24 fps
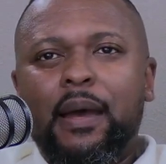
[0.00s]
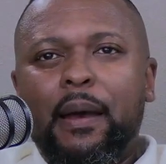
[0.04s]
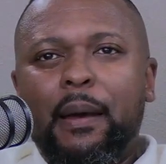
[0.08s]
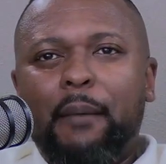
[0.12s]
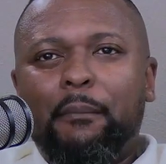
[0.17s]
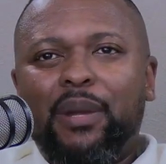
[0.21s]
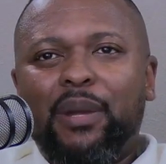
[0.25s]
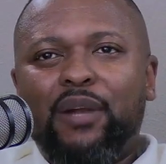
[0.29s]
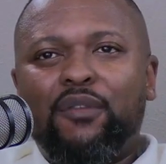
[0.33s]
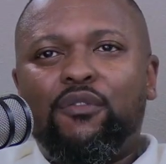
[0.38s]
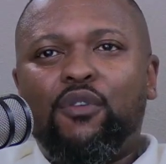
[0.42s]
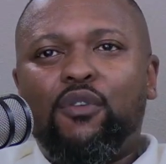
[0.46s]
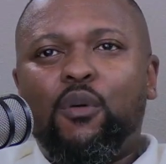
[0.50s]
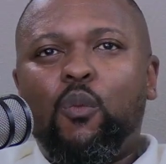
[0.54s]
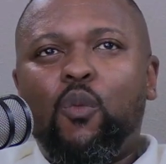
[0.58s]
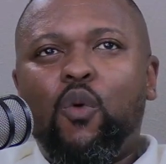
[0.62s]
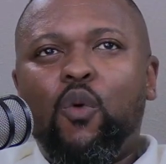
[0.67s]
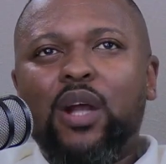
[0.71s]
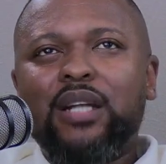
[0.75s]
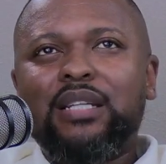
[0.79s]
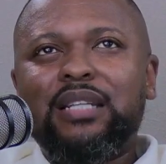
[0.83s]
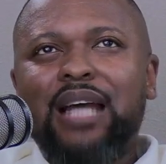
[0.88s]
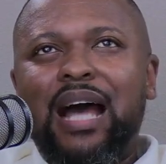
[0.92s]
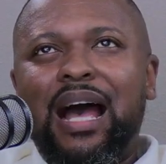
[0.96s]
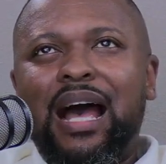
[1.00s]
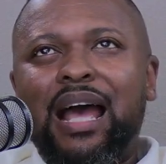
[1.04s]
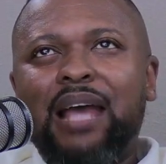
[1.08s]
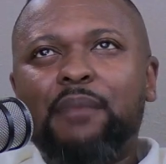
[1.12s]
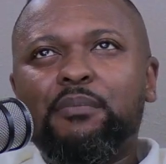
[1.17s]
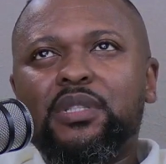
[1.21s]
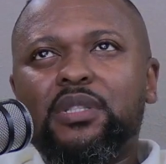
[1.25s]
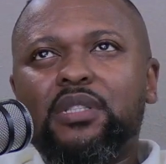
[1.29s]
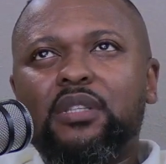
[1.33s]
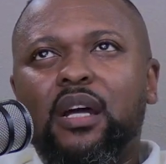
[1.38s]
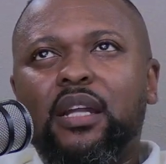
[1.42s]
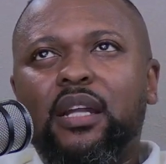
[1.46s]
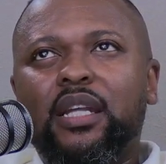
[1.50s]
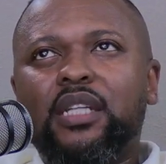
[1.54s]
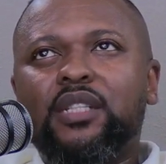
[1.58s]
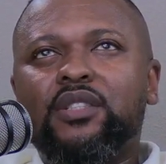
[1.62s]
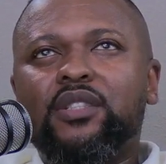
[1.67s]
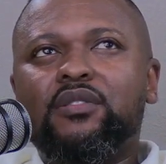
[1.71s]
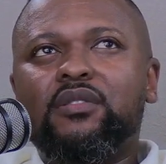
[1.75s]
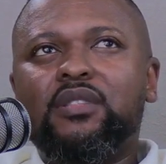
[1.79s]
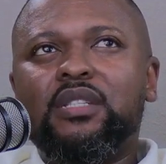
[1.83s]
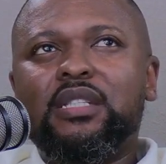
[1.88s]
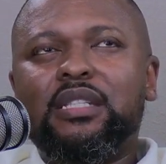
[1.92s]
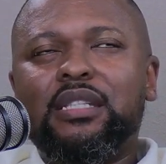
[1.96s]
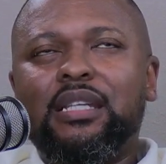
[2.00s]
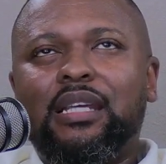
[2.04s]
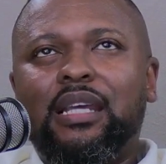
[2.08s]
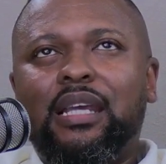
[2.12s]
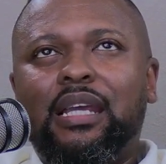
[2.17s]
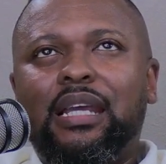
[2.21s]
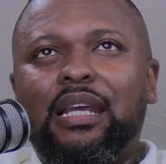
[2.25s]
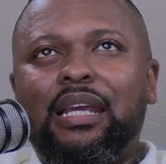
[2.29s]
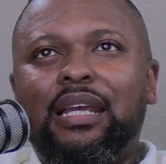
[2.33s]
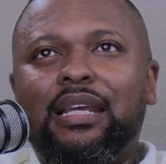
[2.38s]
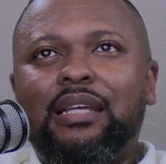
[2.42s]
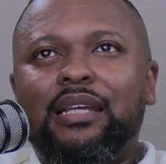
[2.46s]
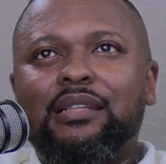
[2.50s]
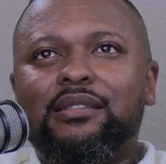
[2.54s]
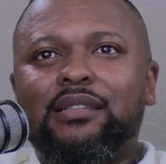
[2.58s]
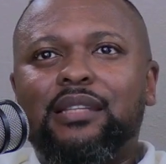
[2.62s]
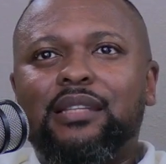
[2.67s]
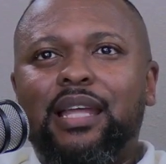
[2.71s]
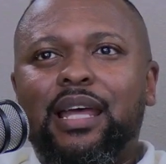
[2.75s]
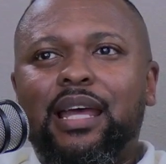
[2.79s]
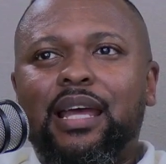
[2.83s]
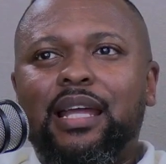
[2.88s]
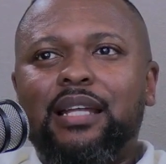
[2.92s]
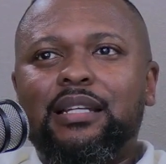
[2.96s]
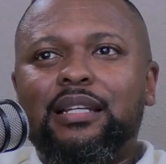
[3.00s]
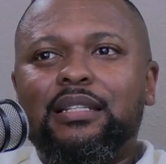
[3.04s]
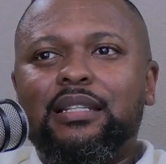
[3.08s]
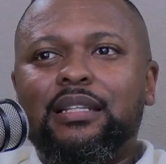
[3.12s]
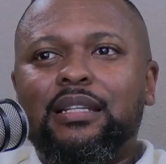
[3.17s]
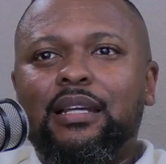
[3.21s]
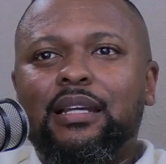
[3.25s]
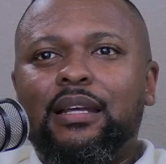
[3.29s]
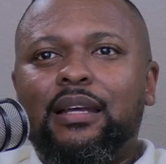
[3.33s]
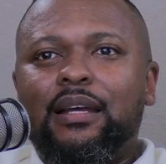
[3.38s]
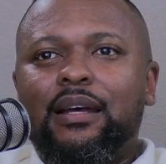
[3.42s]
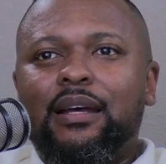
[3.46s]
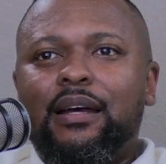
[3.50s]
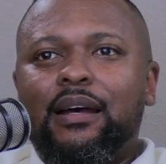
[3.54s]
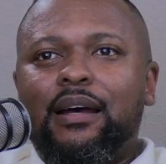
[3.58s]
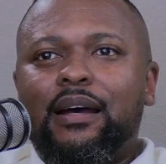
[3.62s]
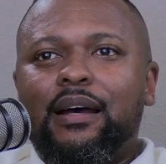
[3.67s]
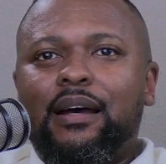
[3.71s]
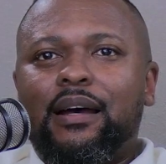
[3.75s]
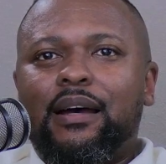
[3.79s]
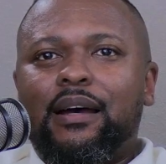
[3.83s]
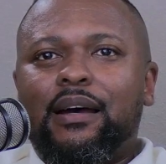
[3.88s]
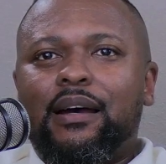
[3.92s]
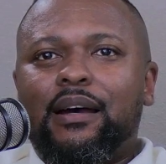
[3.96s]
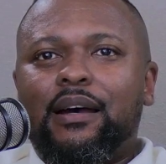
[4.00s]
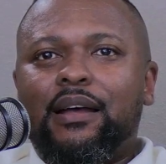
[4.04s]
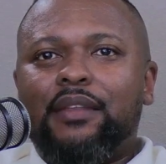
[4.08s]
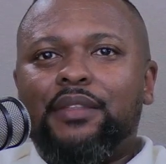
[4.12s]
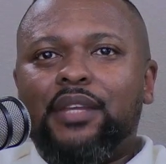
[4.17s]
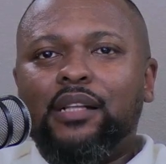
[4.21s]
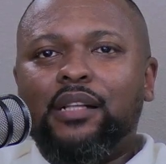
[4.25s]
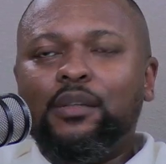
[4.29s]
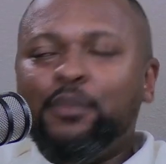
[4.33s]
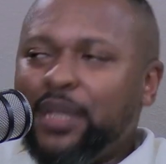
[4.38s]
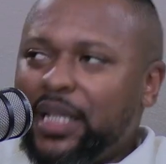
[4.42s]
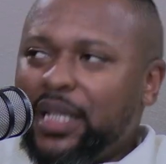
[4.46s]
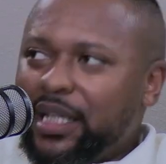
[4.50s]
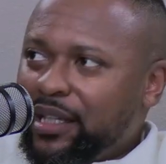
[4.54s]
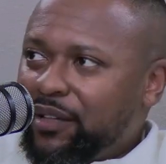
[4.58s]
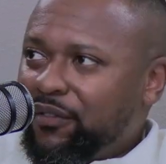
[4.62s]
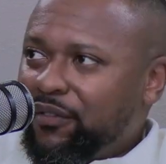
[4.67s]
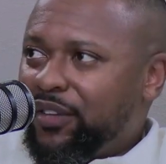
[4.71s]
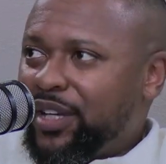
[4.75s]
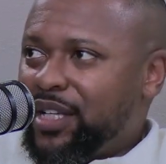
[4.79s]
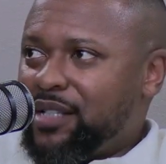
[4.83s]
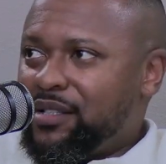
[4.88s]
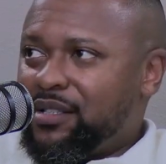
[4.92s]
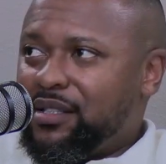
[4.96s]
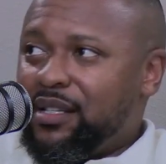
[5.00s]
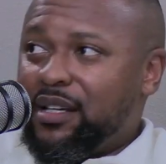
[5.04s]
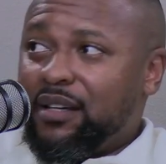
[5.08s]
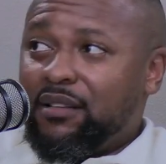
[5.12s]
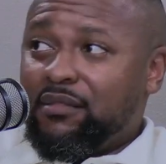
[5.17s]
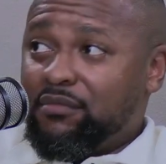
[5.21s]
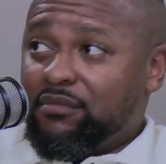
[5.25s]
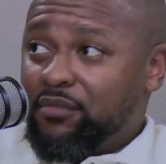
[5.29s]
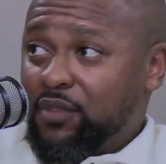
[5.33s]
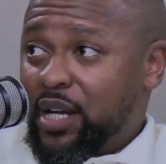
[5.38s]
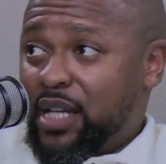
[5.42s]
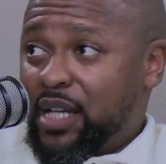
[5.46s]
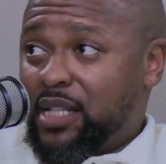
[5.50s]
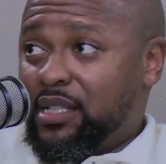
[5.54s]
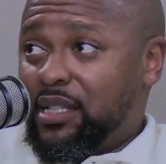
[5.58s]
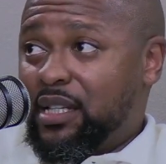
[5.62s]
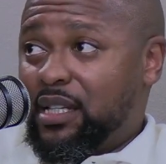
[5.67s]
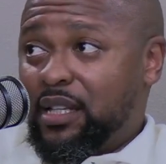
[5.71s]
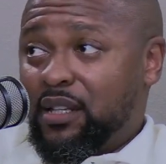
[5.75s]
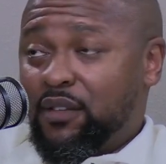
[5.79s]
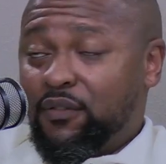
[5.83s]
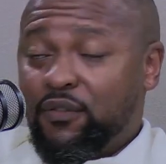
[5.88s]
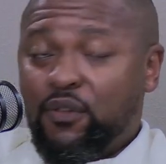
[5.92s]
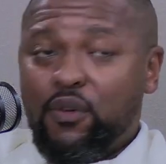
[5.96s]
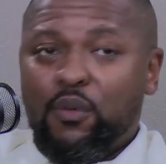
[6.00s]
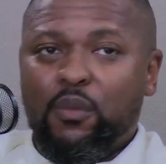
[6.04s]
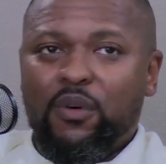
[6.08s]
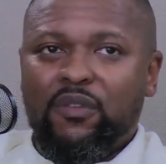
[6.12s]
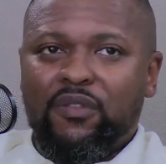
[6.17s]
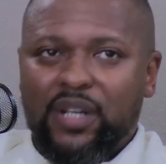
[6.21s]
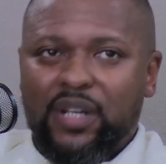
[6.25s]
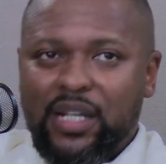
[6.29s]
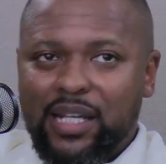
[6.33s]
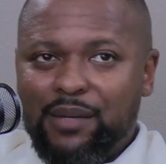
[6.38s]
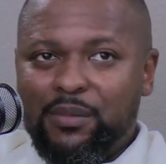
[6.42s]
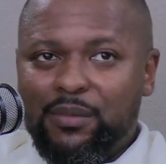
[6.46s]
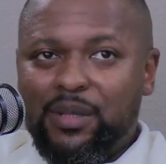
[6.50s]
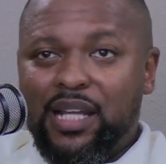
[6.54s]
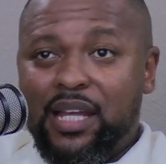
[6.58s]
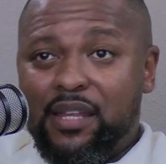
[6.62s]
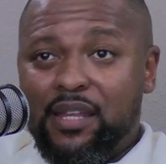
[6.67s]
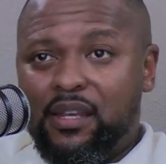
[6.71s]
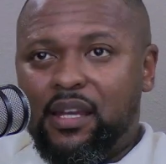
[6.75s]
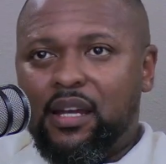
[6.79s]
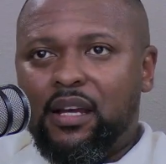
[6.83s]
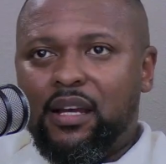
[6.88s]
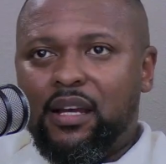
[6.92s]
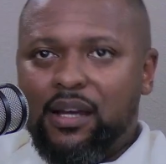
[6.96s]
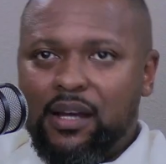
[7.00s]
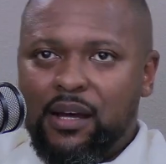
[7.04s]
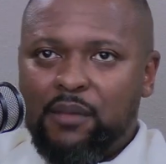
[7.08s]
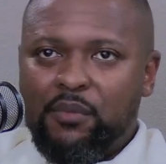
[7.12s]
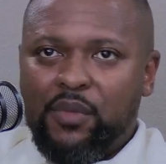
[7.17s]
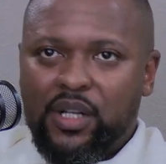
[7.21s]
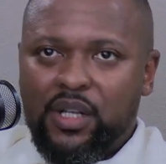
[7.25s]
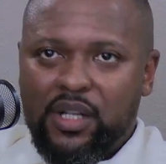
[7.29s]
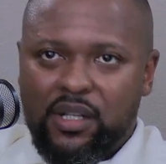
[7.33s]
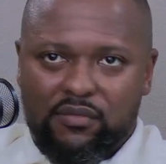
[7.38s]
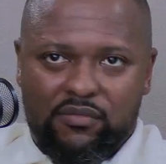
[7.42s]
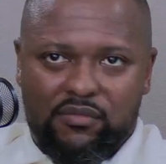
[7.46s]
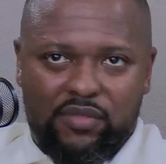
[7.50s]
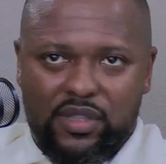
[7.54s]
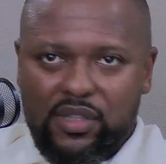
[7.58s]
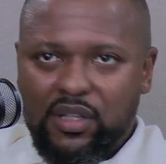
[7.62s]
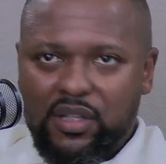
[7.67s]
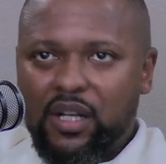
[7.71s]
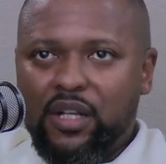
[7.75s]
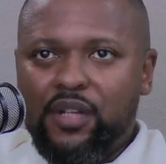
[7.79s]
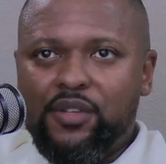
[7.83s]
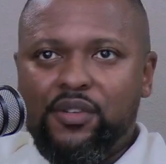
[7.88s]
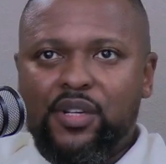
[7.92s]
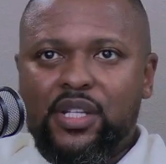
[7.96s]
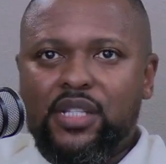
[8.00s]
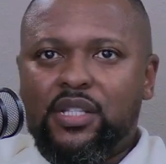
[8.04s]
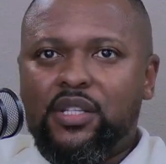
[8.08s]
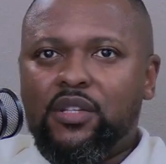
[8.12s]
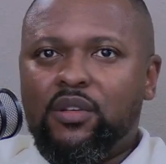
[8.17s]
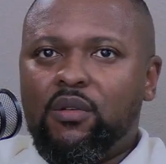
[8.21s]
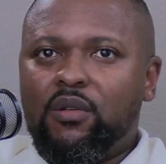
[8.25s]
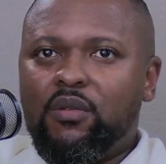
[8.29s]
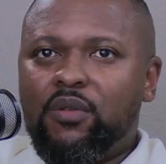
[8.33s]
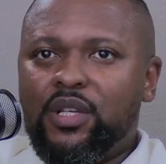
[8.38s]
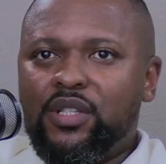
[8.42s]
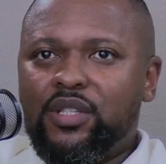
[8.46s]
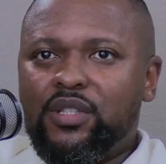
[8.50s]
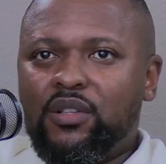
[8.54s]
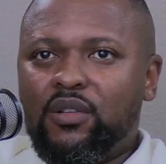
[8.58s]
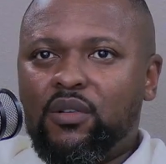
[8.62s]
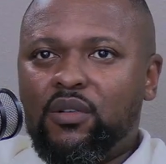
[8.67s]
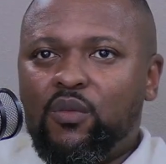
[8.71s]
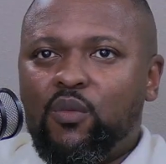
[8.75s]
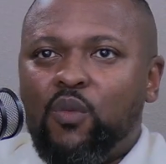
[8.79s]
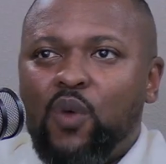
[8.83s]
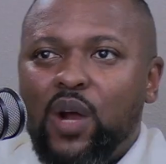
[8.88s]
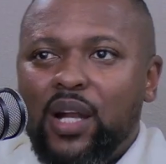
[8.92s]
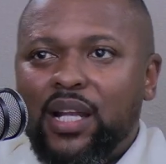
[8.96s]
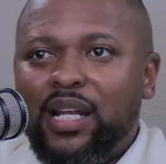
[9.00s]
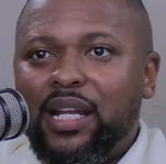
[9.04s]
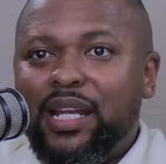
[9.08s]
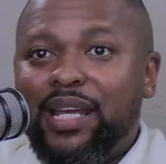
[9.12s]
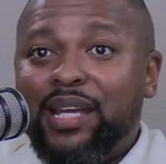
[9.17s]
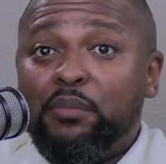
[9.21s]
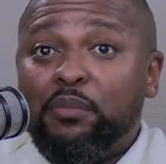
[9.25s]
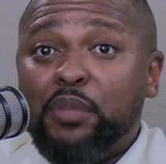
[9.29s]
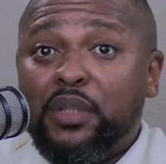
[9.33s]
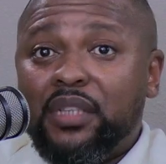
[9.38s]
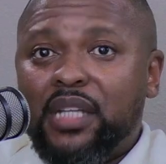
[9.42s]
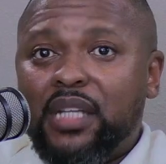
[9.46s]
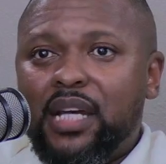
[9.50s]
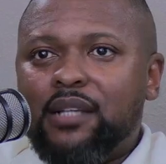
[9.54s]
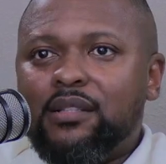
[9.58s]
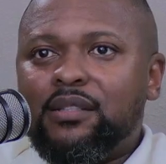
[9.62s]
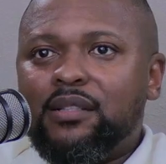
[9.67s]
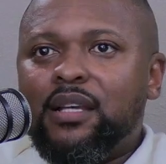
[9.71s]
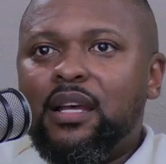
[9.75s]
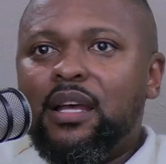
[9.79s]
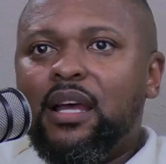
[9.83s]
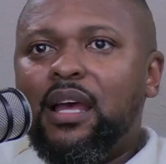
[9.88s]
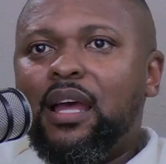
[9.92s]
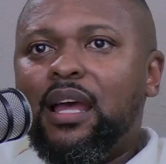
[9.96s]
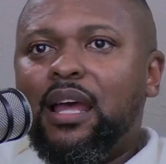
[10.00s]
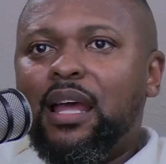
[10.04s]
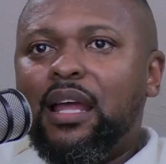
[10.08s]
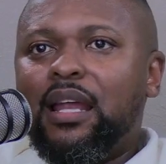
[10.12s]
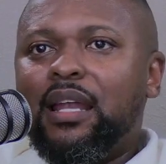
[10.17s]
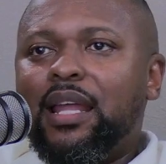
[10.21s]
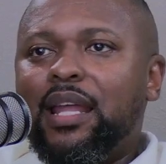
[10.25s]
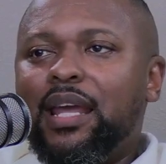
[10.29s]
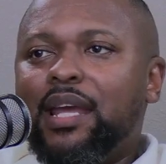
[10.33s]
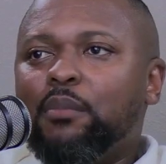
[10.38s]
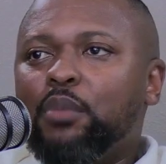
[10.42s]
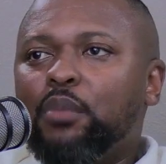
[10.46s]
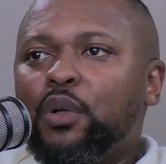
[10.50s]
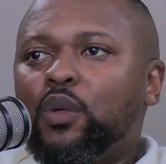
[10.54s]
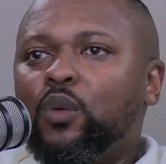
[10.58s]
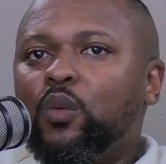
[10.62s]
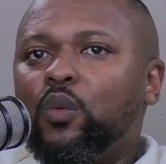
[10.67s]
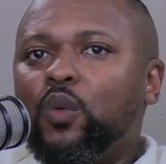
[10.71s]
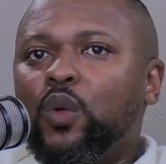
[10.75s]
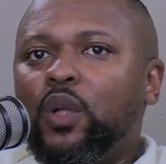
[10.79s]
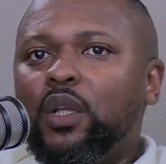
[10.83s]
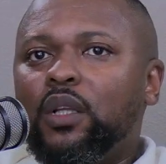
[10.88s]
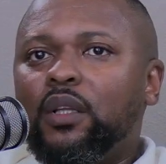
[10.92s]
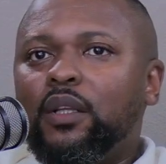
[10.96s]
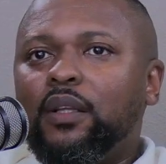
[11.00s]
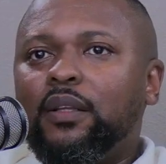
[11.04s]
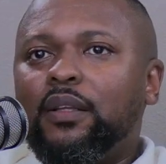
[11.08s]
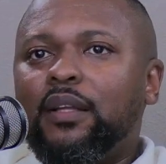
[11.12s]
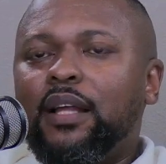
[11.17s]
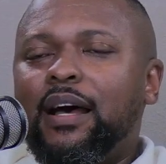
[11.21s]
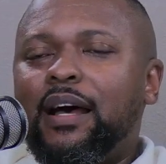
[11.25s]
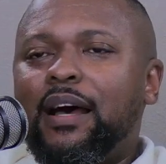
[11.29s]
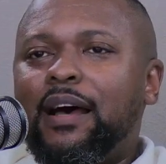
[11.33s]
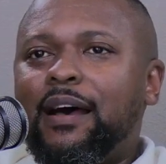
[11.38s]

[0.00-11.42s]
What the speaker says: But from what I'm starting to see is that there'll be an investor, right, in the form of a label. I think I'm going to start addressing your question on what a label does. A label will,